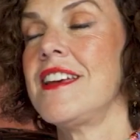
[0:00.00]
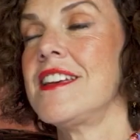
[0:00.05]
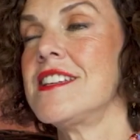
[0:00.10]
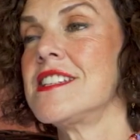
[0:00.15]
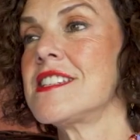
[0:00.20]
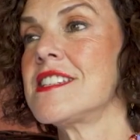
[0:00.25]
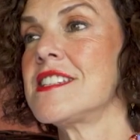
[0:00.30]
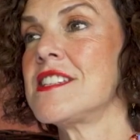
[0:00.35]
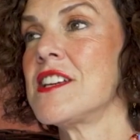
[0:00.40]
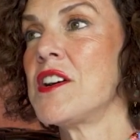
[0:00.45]

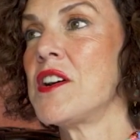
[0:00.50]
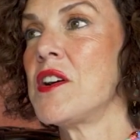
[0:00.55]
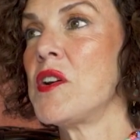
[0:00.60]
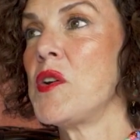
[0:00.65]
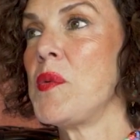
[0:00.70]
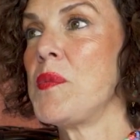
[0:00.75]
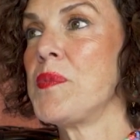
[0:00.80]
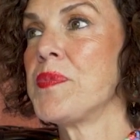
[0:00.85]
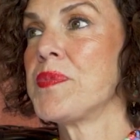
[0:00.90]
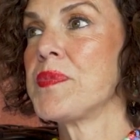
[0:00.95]
So
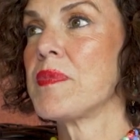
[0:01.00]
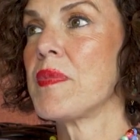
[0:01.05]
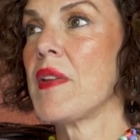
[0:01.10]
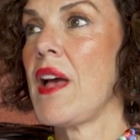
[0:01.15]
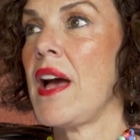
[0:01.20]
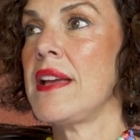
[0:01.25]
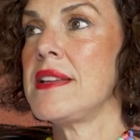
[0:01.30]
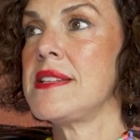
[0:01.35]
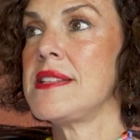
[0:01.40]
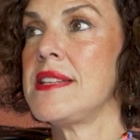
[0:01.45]
I
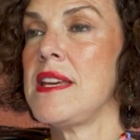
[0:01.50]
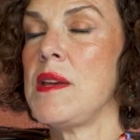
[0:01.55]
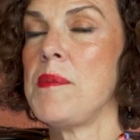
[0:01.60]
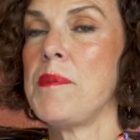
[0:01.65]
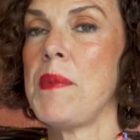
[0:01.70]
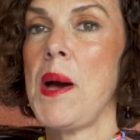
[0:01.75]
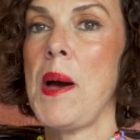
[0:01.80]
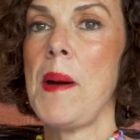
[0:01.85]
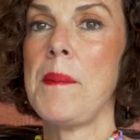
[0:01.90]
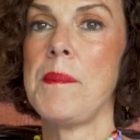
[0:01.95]
team
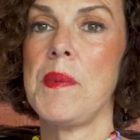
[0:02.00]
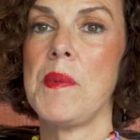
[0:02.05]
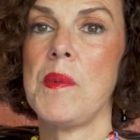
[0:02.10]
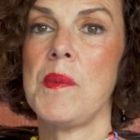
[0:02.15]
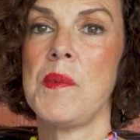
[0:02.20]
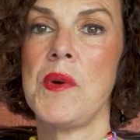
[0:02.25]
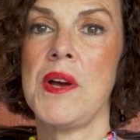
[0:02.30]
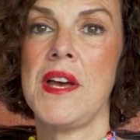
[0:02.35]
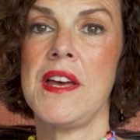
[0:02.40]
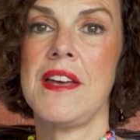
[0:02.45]
up
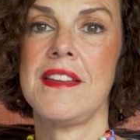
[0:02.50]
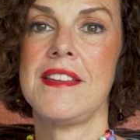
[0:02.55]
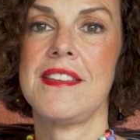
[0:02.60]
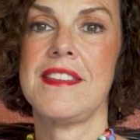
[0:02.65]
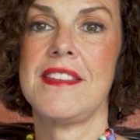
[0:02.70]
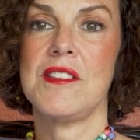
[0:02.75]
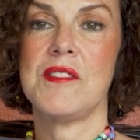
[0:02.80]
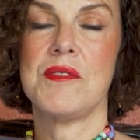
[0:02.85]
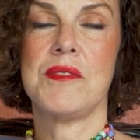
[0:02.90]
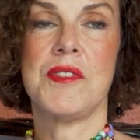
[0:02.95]
with
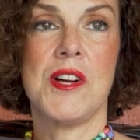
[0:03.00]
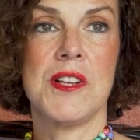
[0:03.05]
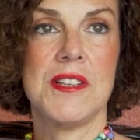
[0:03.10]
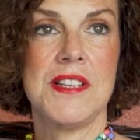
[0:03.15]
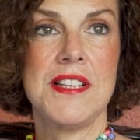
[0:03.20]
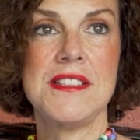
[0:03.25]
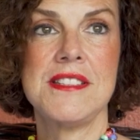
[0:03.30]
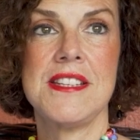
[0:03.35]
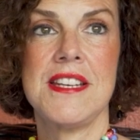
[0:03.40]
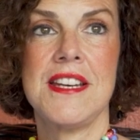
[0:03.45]

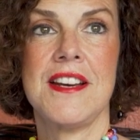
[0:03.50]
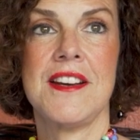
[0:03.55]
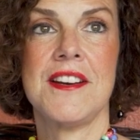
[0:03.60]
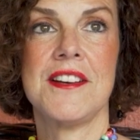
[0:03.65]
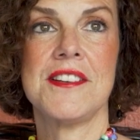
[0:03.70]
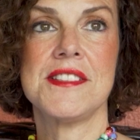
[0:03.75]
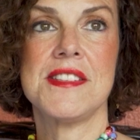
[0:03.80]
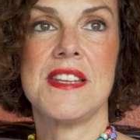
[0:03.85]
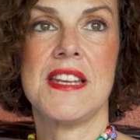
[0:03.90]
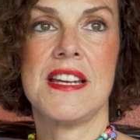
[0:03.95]
volunteers
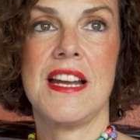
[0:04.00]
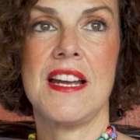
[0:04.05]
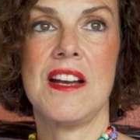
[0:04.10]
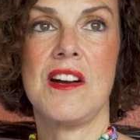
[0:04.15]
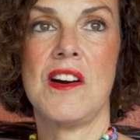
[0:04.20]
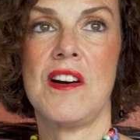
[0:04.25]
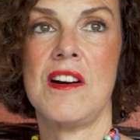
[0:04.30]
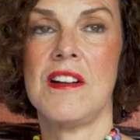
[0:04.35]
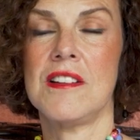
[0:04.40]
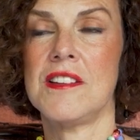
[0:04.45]
that I
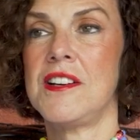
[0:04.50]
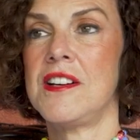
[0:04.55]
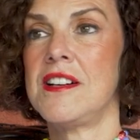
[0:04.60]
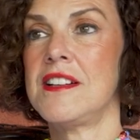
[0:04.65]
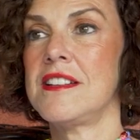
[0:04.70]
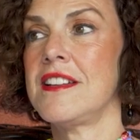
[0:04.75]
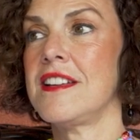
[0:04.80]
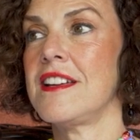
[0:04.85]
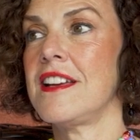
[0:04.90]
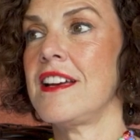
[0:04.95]
call on.
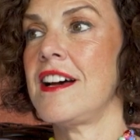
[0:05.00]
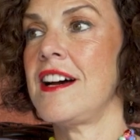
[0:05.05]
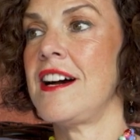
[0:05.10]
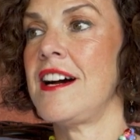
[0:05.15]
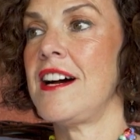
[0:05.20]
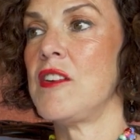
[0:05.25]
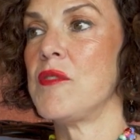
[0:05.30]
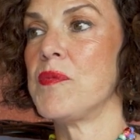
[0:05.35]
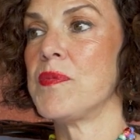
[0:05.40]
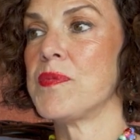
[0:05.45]

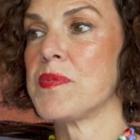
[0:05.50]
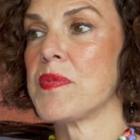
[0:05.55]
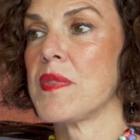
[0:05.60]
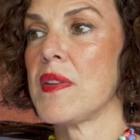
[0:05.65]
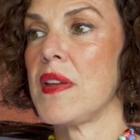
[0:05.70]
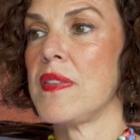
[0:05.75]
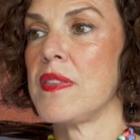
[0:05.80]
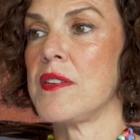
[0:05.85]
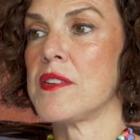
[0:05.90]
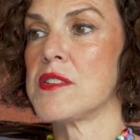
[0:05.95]

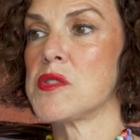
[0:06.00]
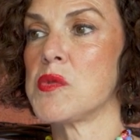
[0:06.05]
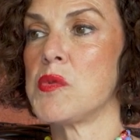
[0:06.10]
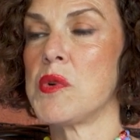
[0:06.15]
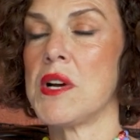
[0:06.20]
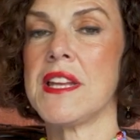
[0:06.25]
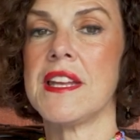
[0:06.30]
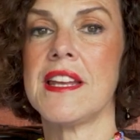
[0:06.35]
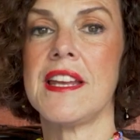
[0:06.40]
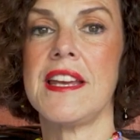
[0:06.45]
There's one
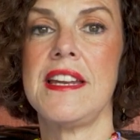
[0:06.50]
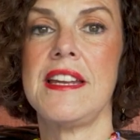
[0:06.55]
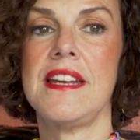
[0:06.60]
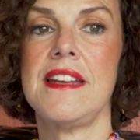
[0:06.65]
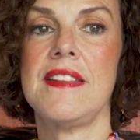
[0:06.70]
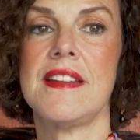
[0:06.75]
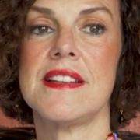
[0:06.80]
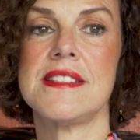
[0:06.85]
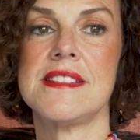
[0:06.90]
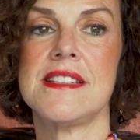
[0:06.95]
lady
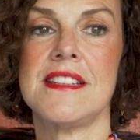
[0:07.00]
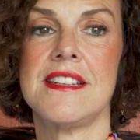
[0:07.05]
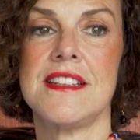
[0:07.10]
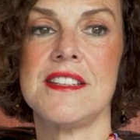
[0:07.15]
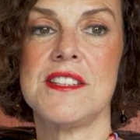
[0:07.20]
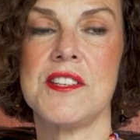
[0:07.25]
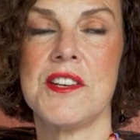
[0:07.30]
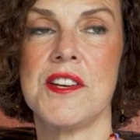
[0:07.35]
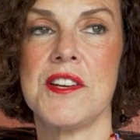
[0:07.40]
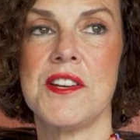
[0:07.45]
that's an
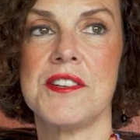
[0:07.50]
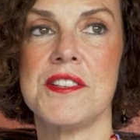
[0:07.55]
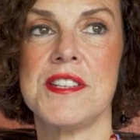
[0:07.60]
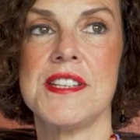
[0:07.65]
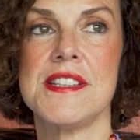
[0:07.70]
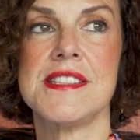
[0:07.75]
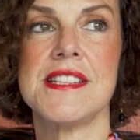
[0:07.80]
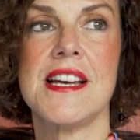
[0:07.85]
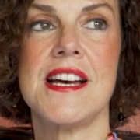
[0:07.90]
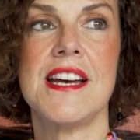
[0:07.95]
interior
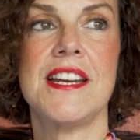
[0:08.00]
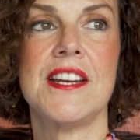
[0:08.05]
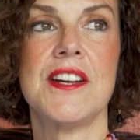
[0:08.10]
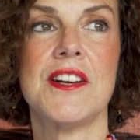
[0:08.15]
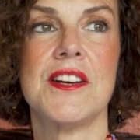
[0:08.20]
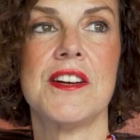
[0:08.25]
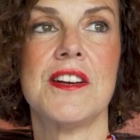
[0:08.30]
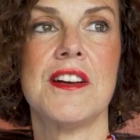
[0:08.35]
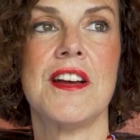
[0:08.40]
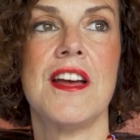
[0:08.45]
designer.
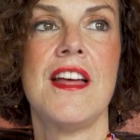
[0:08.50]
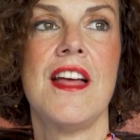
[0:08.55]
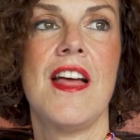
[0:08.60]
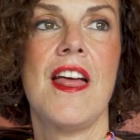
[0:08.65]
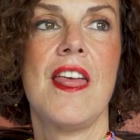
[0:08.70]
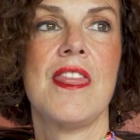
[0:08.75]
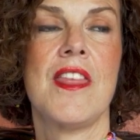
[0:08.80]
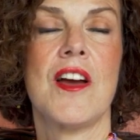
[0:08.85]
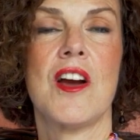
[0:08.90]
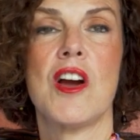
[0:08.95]

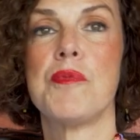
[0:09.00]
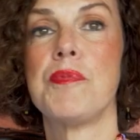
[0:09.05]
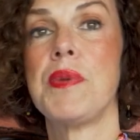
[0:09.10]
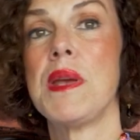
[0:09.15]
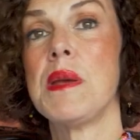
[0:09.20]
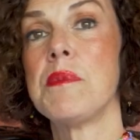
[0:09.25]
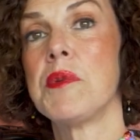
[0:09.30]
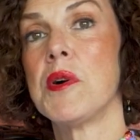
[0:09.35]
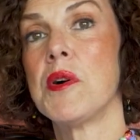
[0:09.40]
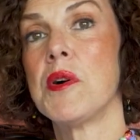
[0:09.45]
There are people who